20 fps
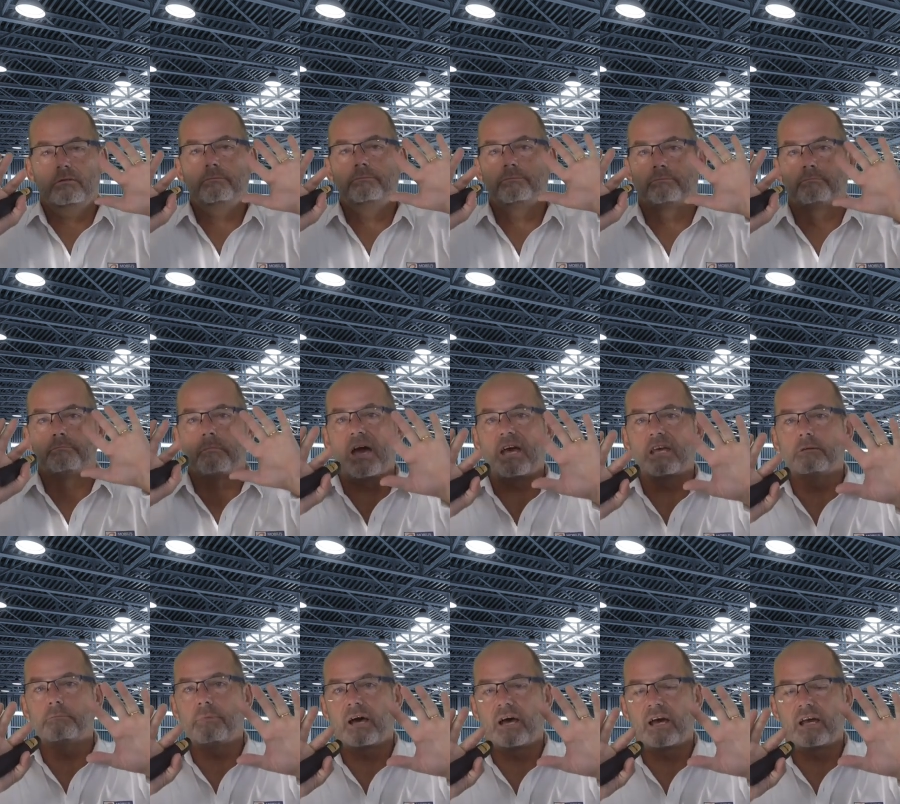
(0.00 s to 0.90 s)

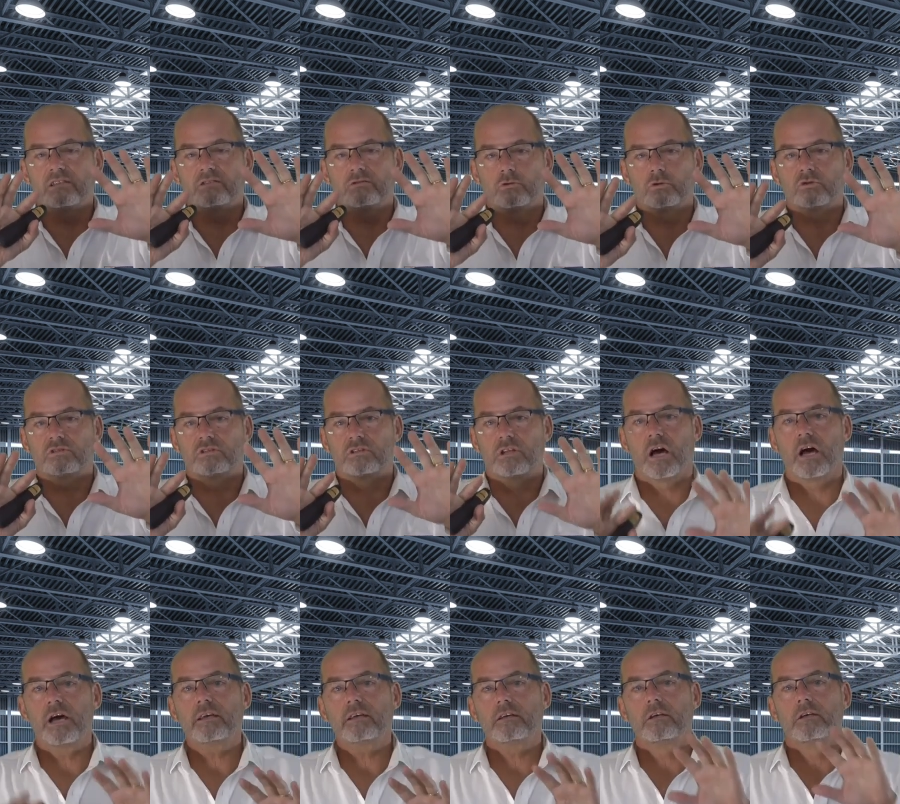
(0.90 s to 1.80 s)
main page looks
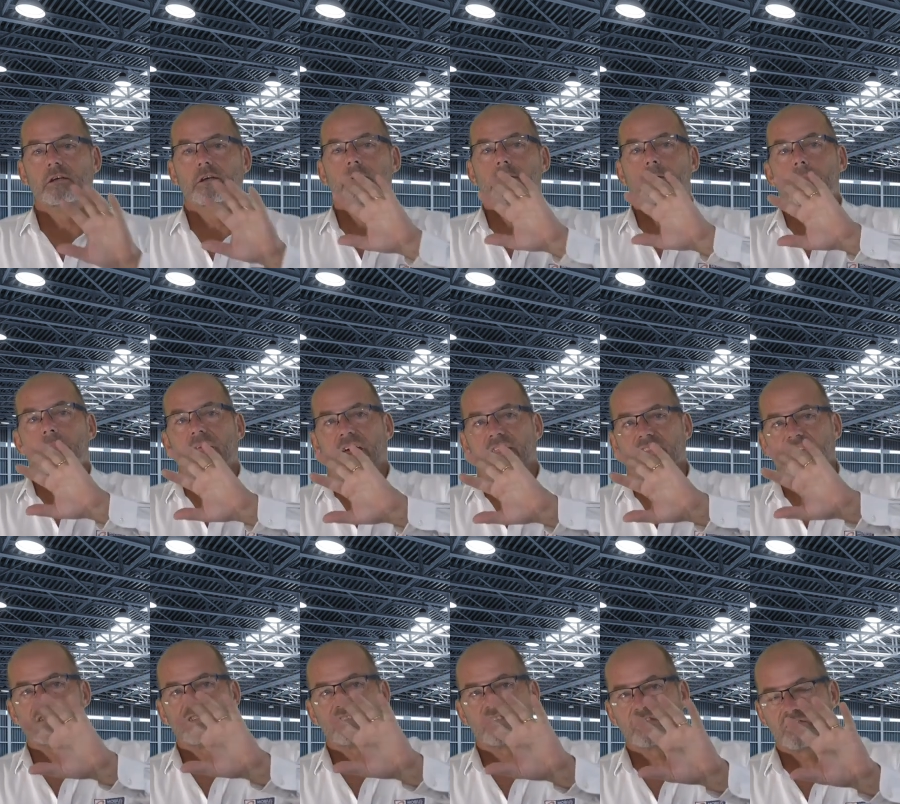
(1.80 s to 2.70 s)
like. Now
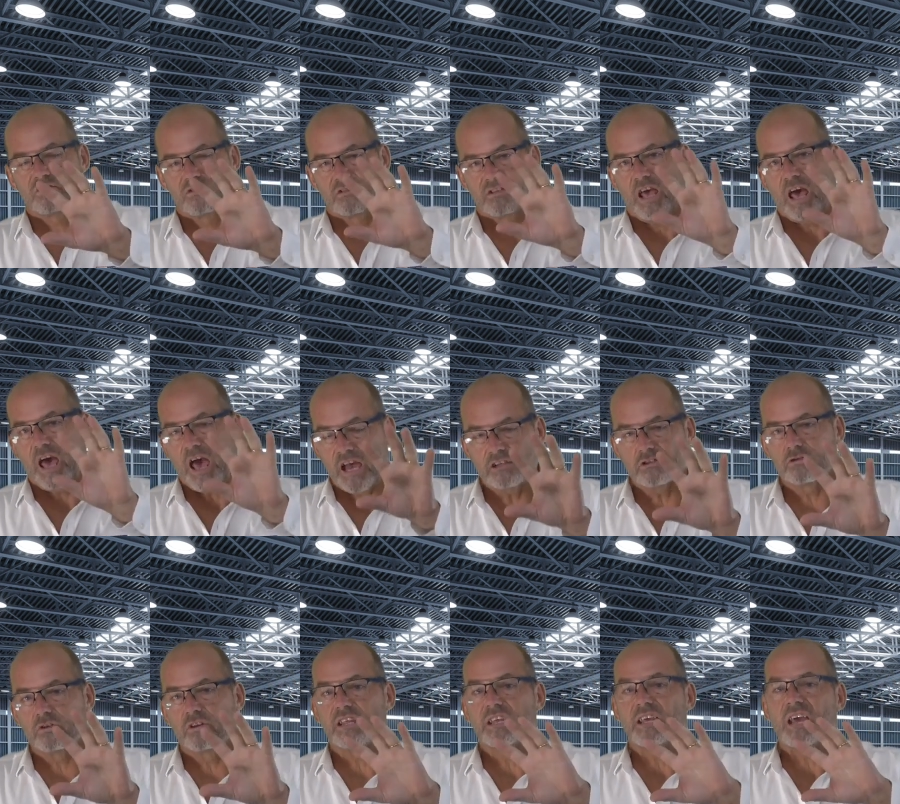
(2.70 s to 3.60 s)
this is
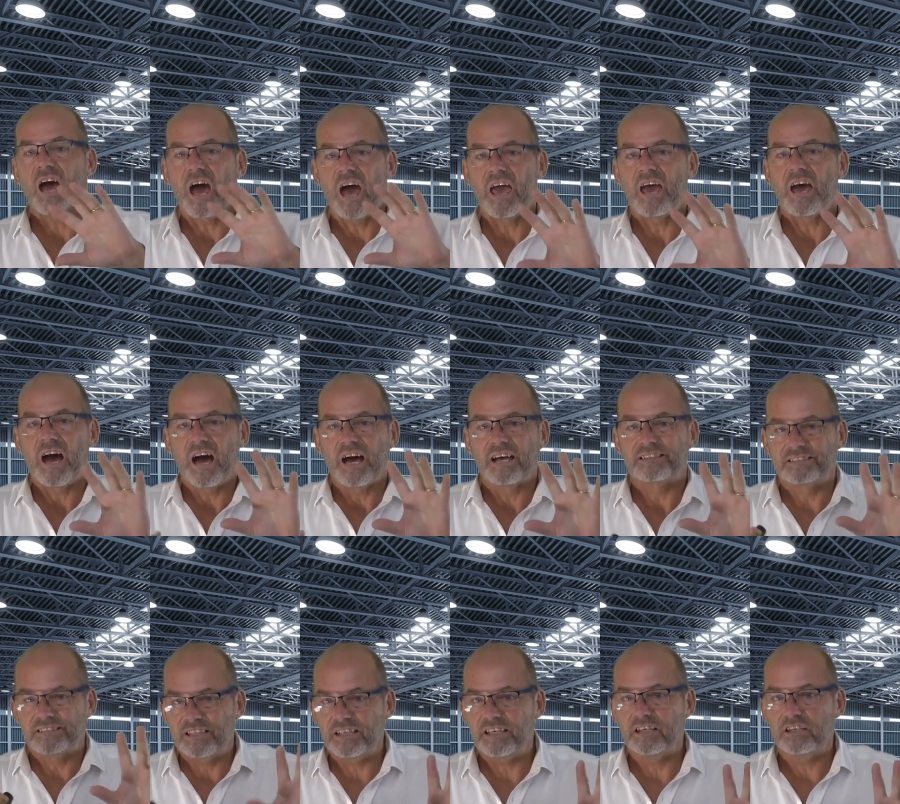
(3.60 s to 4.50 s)
actually the
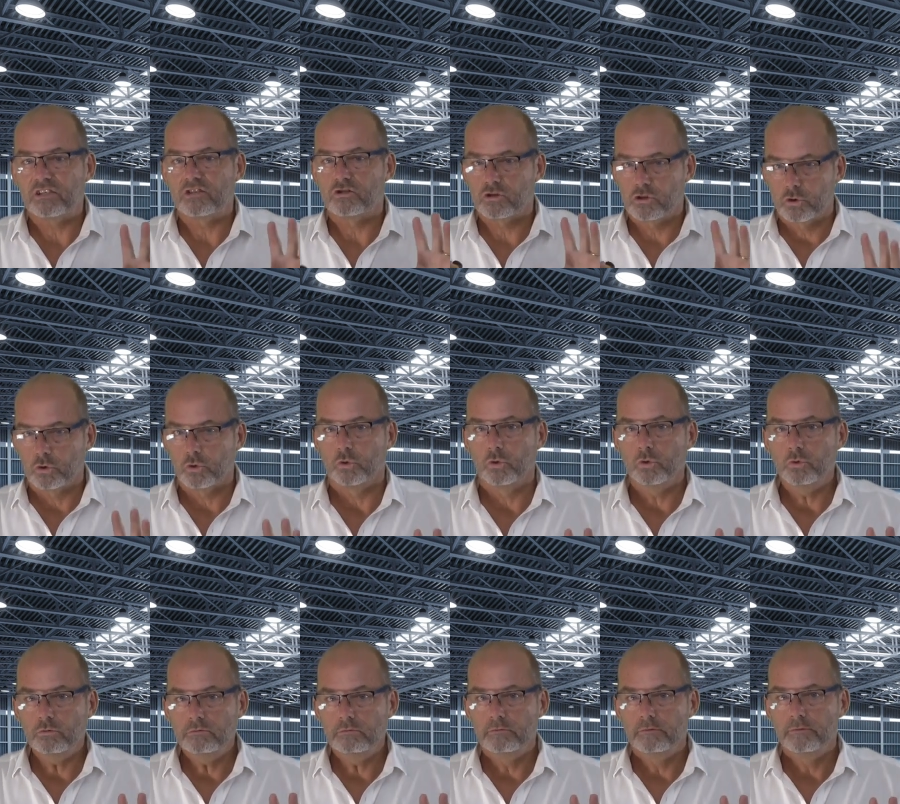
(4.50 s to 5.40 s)
ART
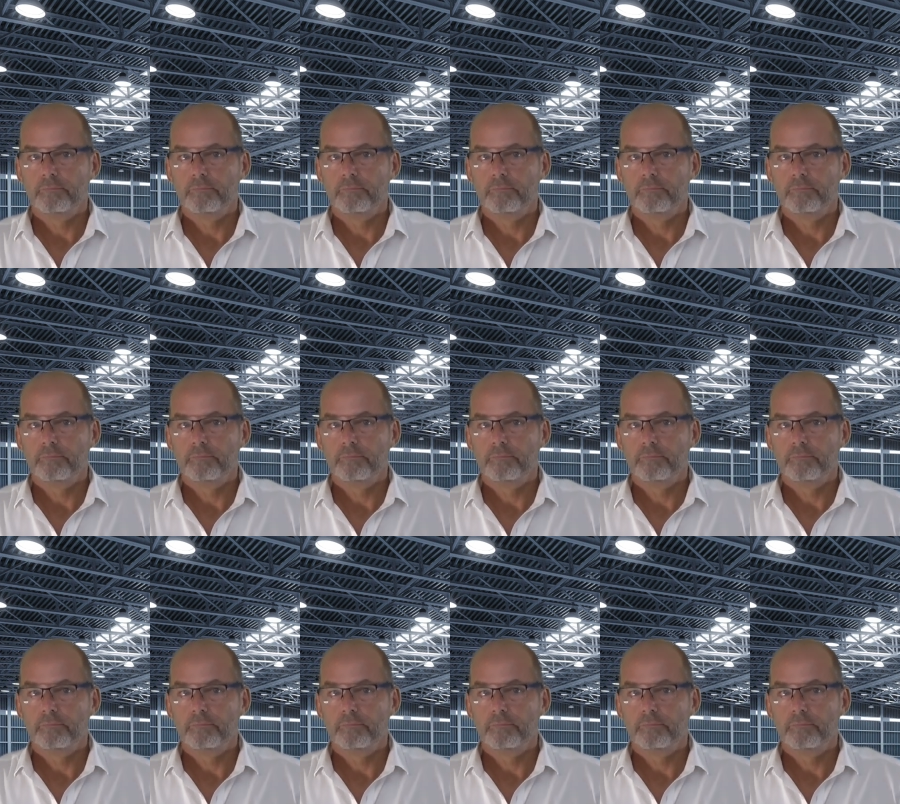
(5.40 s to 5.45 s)
tool,